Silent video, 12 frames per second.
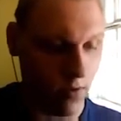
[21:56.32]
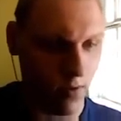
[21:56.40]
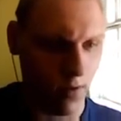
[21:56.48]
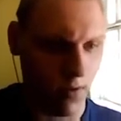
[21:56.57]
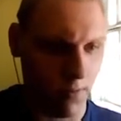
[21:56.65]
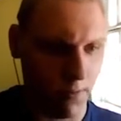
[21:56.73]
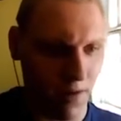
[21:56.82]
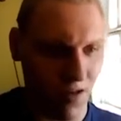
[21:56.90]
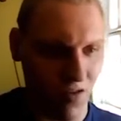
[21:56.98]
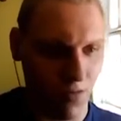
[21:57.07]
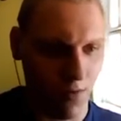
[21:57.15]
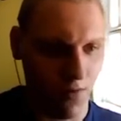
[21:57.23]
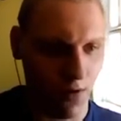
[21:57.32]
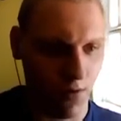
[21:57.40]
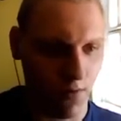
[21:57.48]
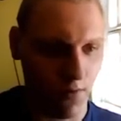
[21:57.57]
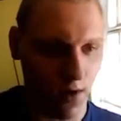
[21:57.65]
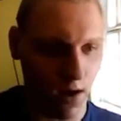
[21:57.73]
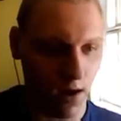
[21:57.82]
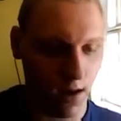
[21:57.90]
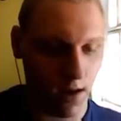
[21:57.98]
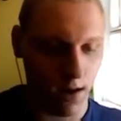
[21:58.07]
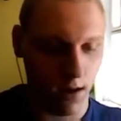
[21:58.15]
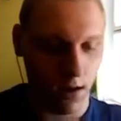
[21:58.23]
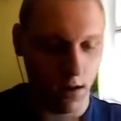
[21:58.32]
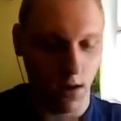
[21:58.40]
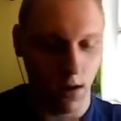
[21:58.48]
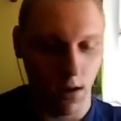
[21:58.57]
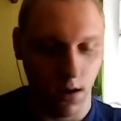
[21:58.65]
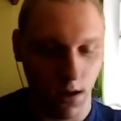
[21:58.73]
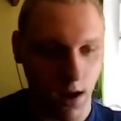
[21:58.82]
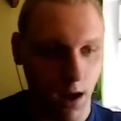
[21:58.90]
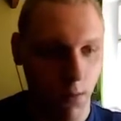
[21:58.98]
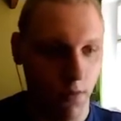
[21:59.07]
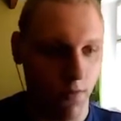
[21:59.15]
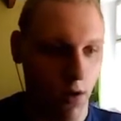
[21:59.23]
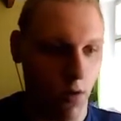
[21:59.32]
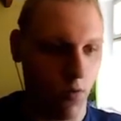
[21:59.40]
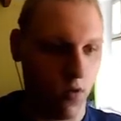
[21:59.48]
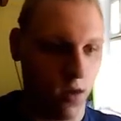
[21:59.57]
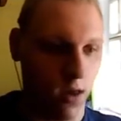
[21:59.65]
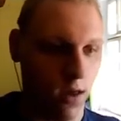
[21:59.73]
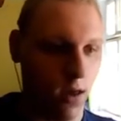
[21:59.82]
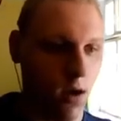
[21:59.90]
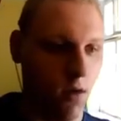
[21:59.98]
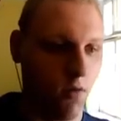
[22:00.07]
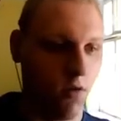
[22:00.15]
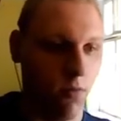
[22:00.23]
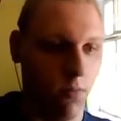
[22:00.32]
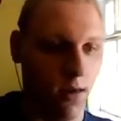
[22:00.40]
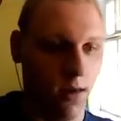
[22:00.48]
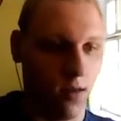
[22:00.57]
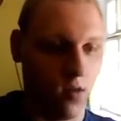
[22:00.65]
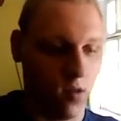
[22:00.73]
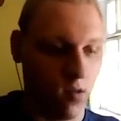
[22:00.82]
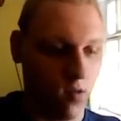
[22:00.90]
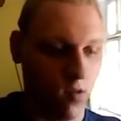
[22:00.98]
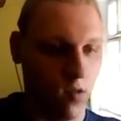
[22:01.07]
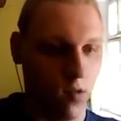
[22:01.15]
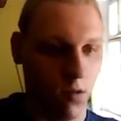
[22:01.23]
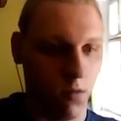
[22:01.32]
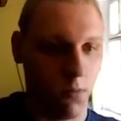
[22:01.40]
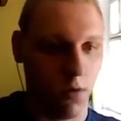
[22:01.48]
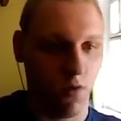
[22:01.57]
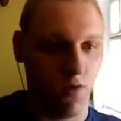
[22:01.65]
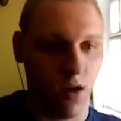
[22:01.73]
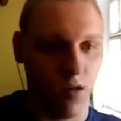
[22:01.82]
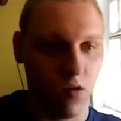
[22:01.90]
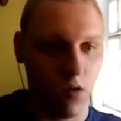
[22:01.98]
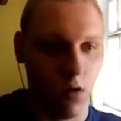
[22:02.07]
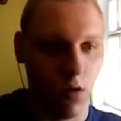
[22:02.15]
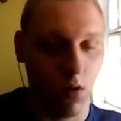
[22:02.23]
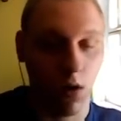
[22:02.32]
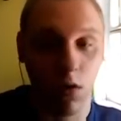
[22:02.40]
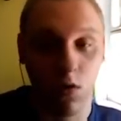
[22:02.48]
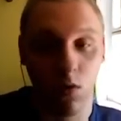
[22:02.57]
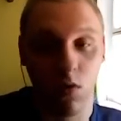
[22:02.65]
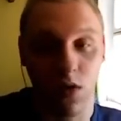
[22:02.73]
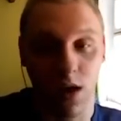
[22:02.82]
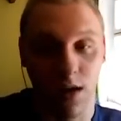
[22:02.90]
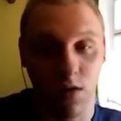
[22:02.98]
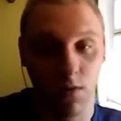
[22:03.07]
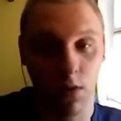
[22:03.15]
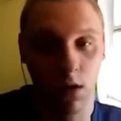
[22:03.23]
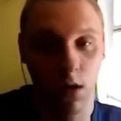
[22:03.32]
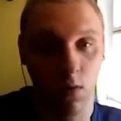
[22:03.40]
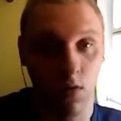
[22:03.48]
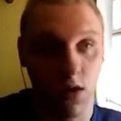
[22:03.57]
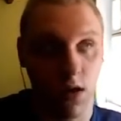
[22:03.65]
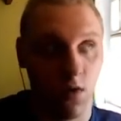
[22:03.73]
the best method of defining color. I prefer using Rgba because it's much faster. You can also use hex values. Hex